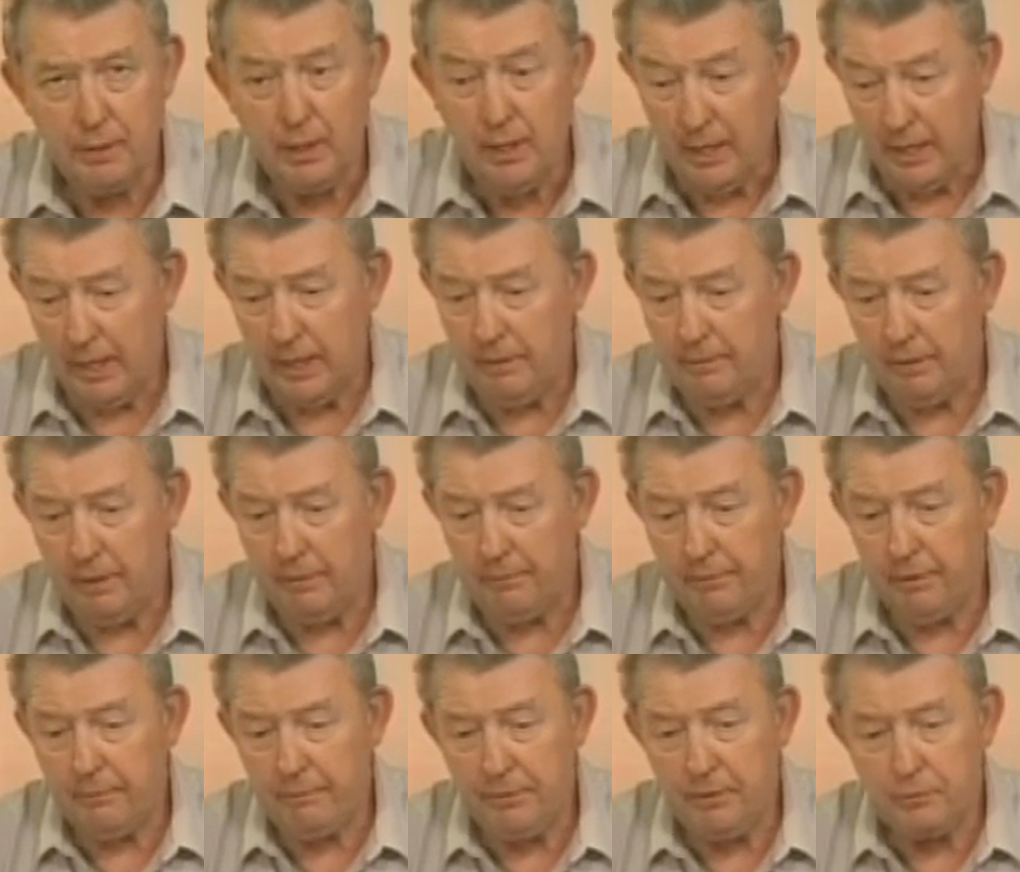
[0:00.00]
And
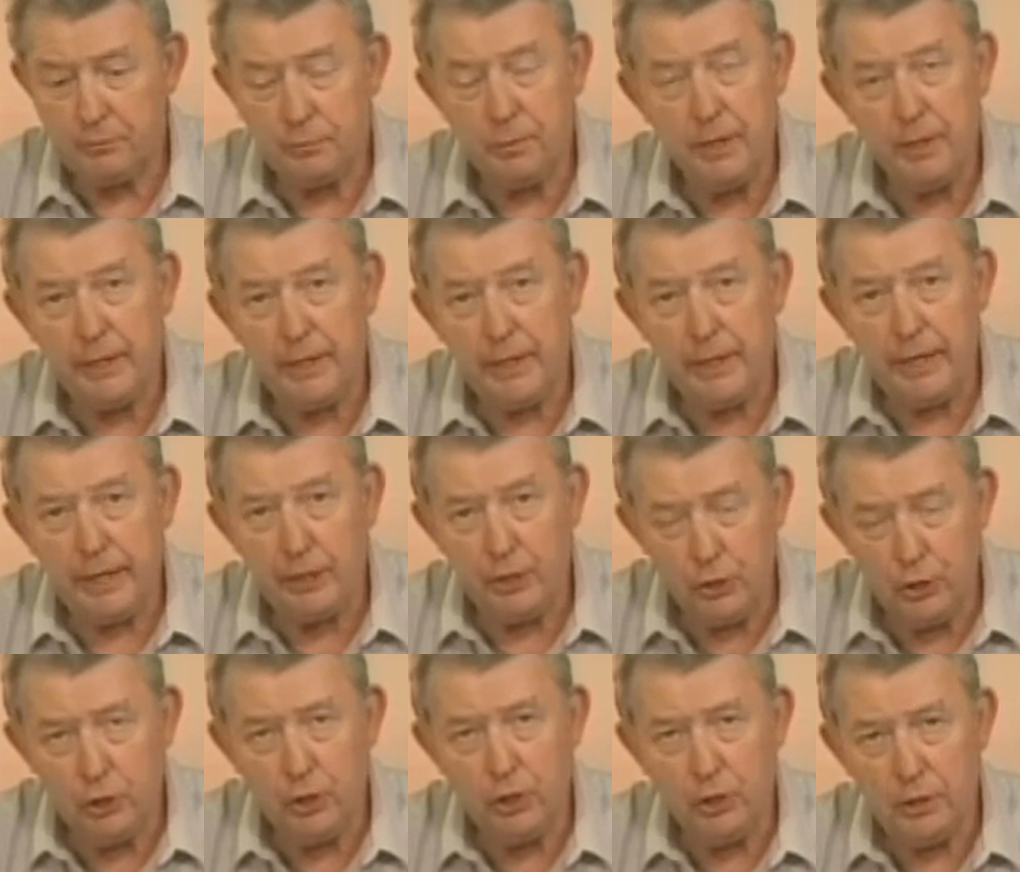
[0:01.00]
if he's really a
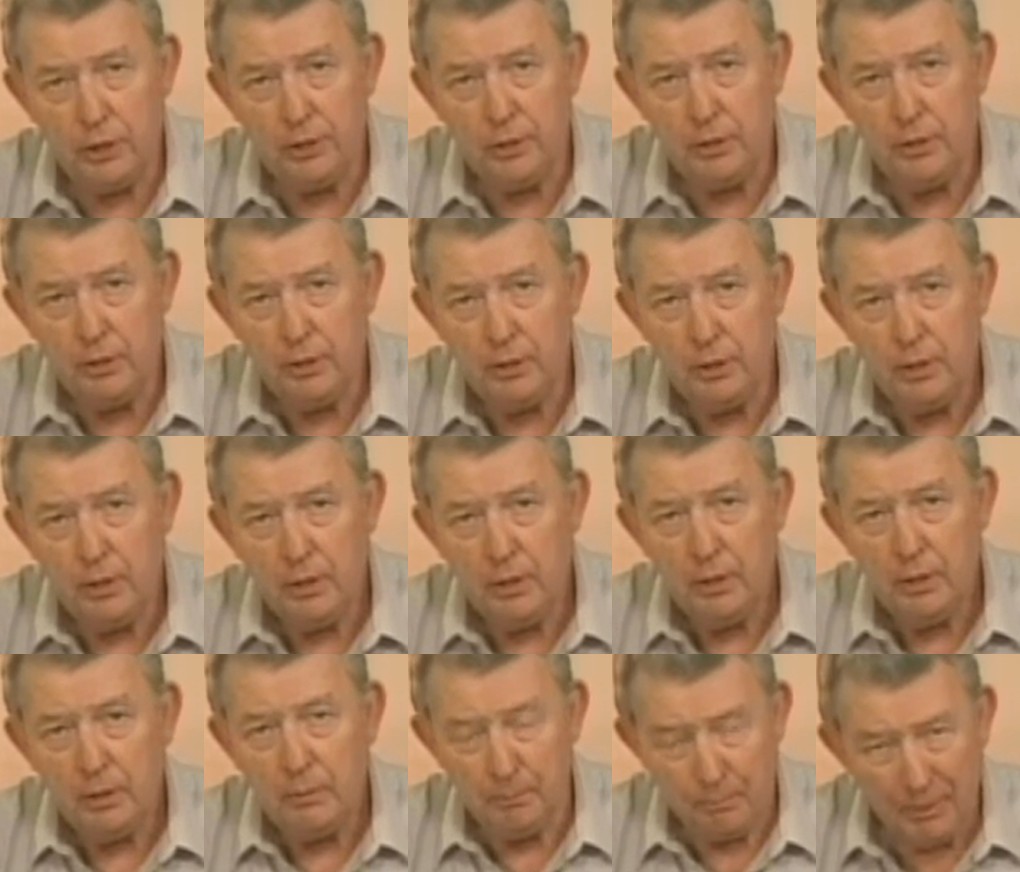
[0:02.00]
good
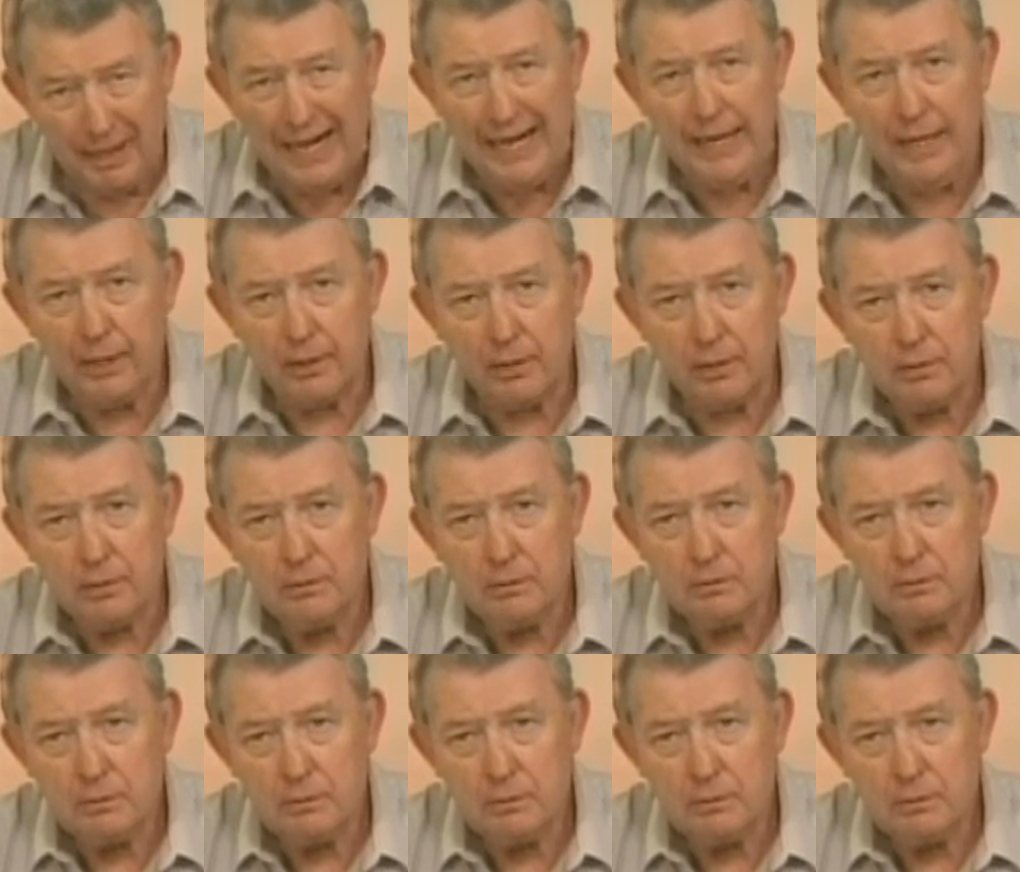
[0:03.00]
buyer,